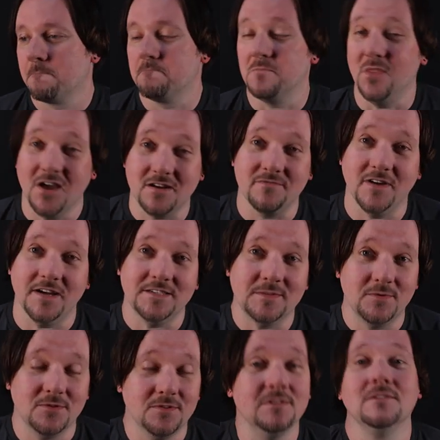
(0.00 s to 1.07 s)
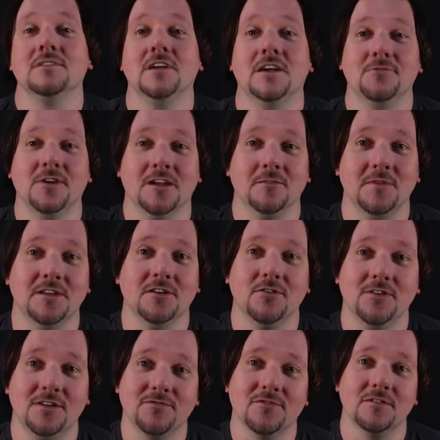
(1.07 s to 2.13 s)
Not advisable. I'd recommend
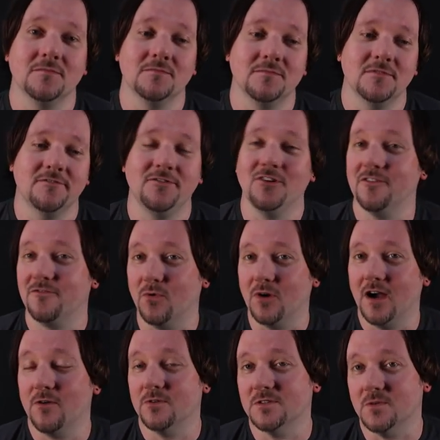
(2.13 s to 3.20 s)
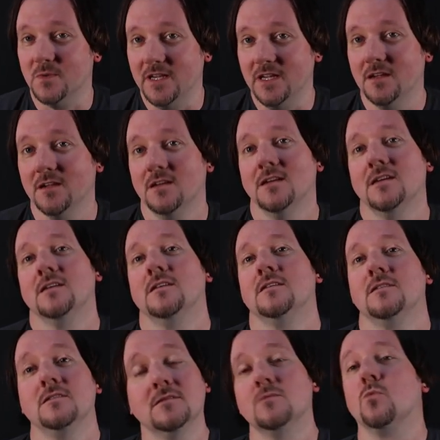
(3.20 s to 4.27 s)
going from, if you're at 4 hours a week,
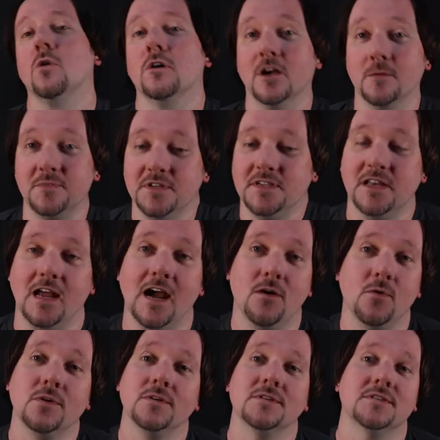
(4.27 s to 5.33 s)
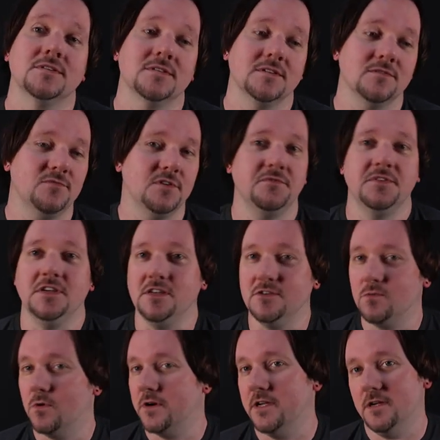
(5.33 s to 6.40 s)
work up to 10 hours, 15,
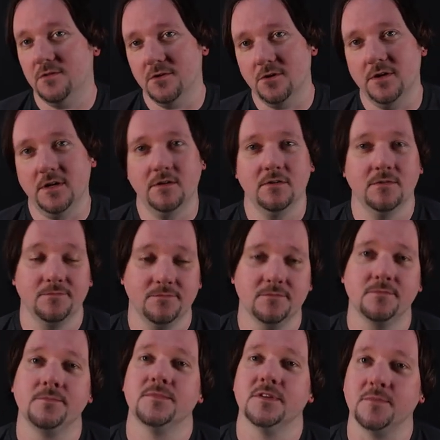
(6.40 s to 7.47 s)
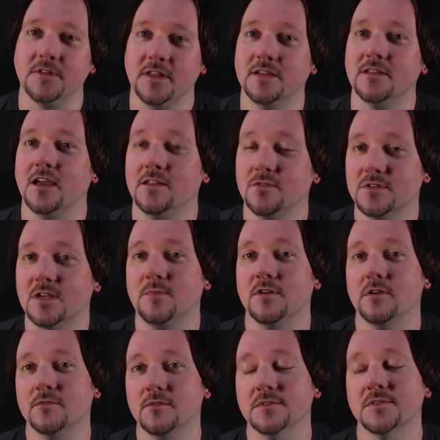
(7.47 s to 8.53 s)
20, 30, something like that, those type of
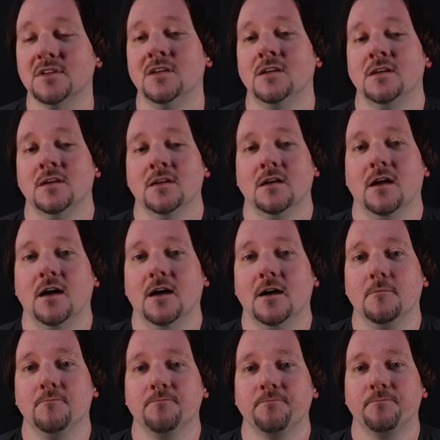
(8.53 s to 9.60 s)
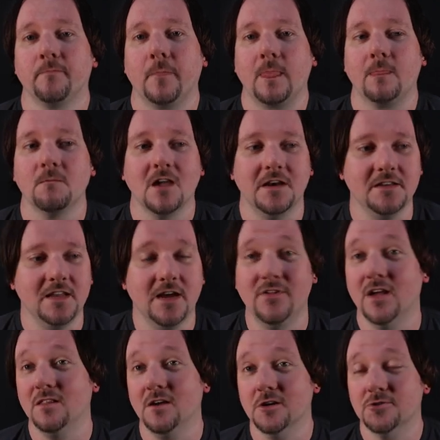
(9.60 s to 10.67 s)
intervals. I didn't have
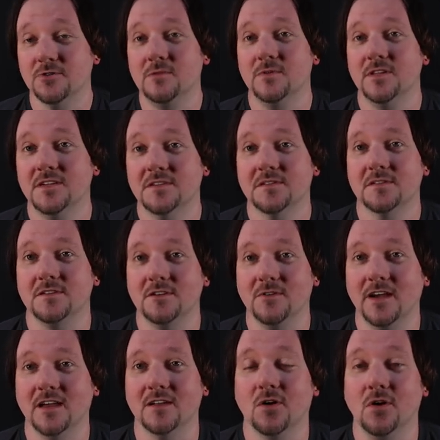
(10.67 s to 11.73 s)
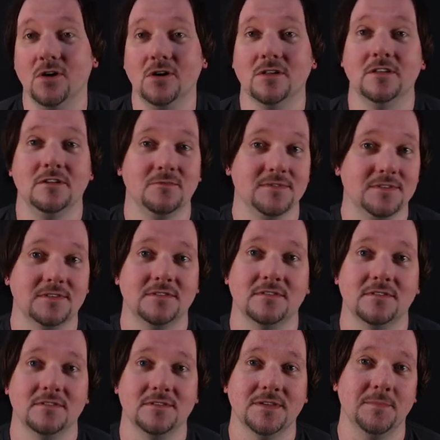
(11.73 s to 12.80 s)
that luxury with this. I got a call, and
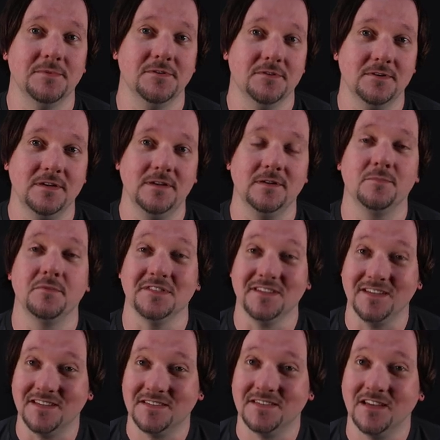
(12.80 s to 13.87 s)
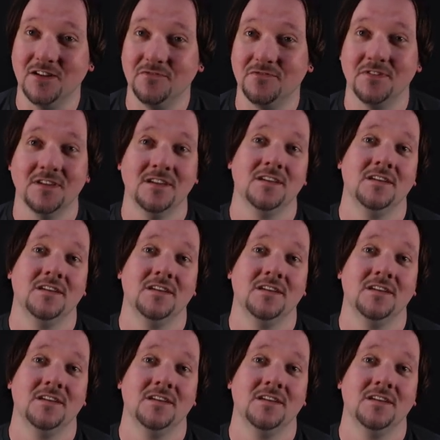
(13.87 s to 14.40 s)
this opportunity presented itself.